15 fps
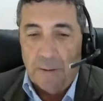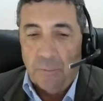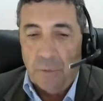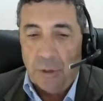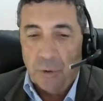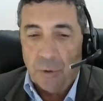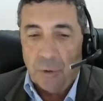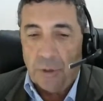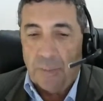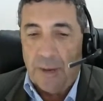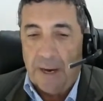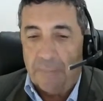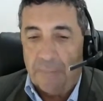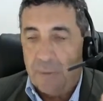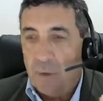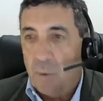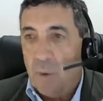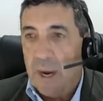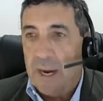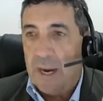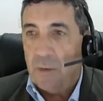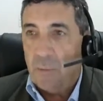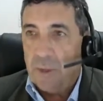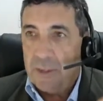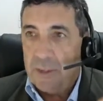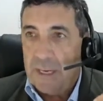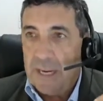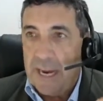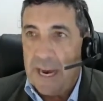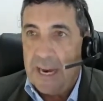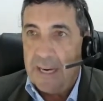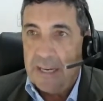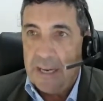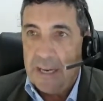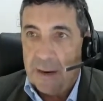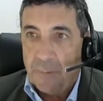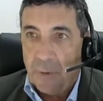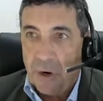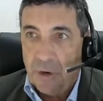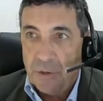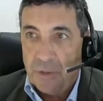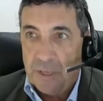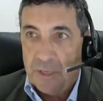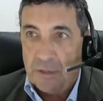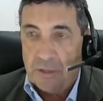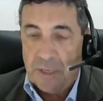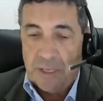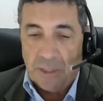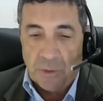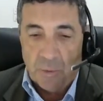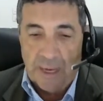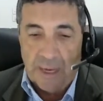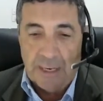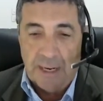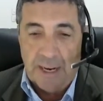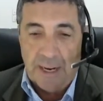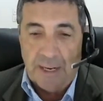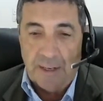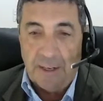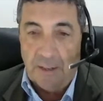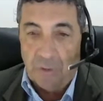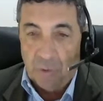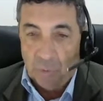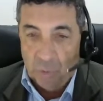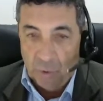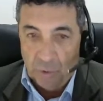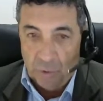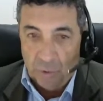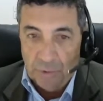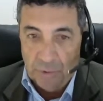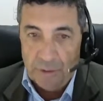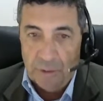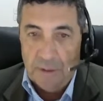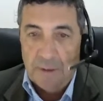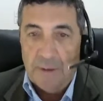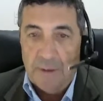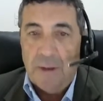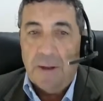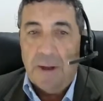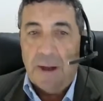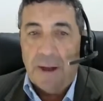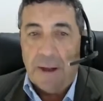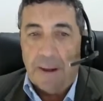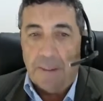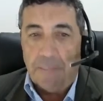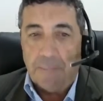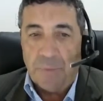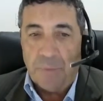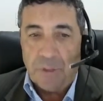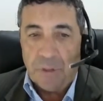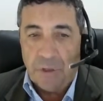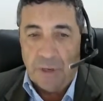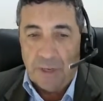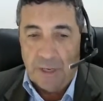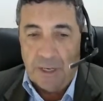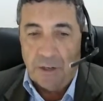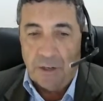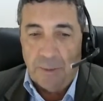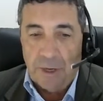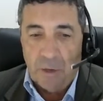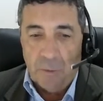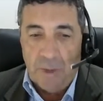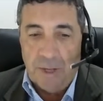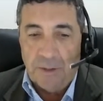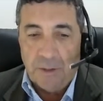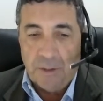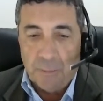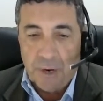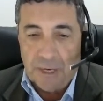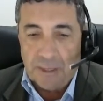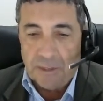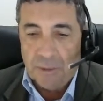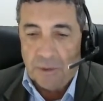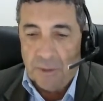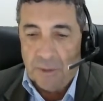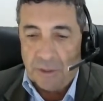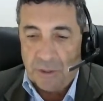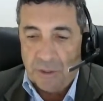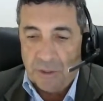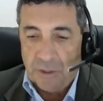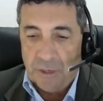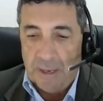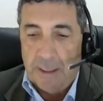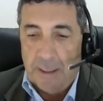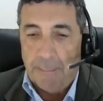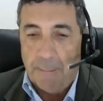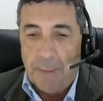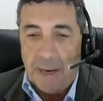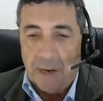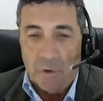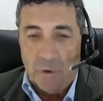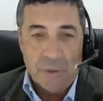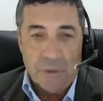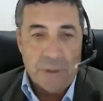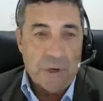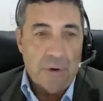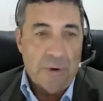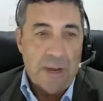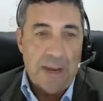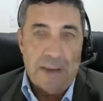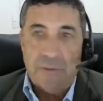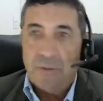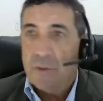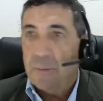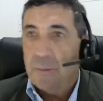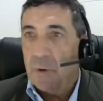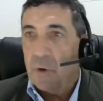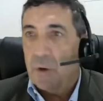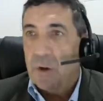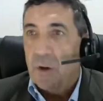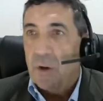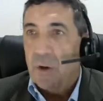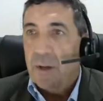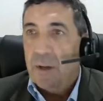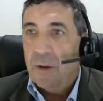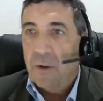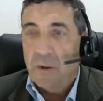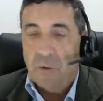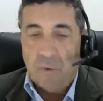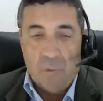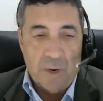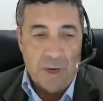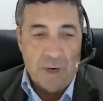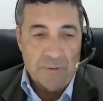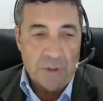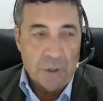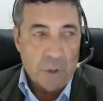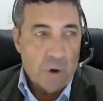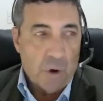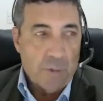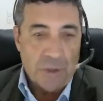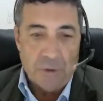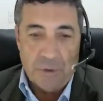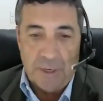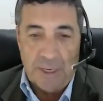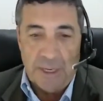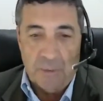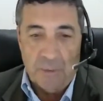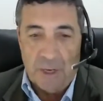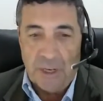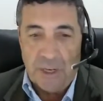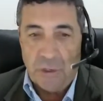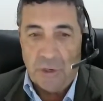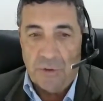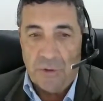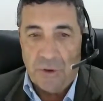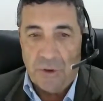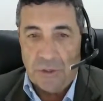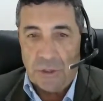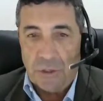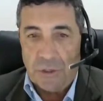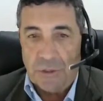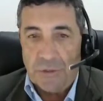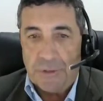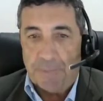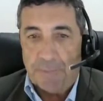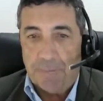we talked about the way in which the ADR process is regulated in the rules. So you need to be aware that the practice directions may also have some relevant commentary in relation to those issues.